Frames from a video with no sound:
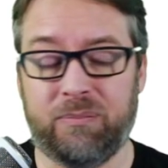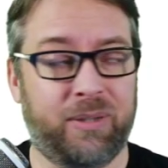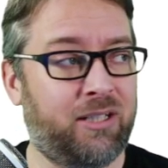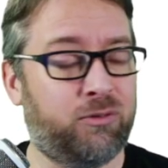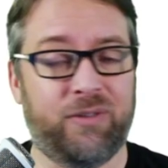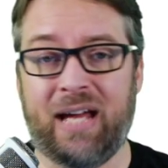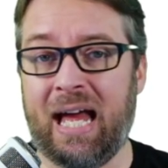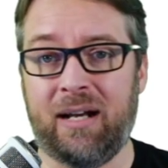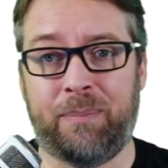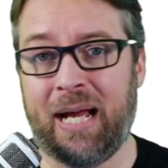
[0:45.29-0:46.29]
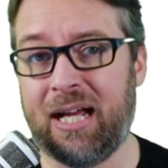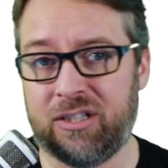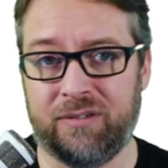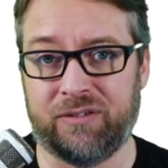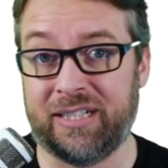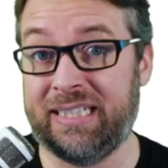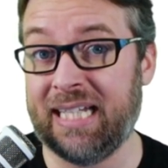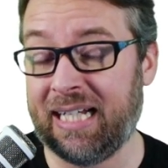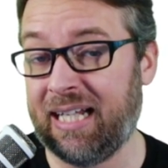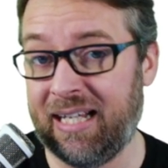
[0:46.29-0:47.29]
because we've had Apache for
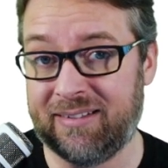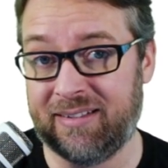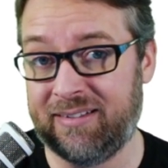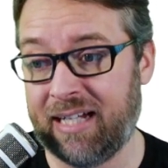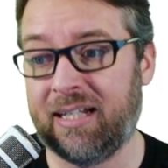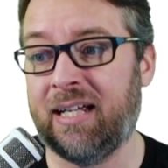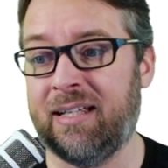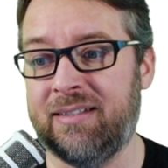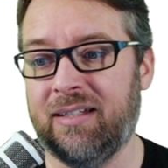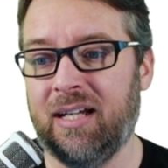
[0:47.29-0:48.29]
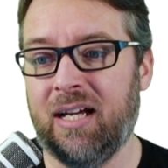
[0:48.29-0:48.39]
decades and decades,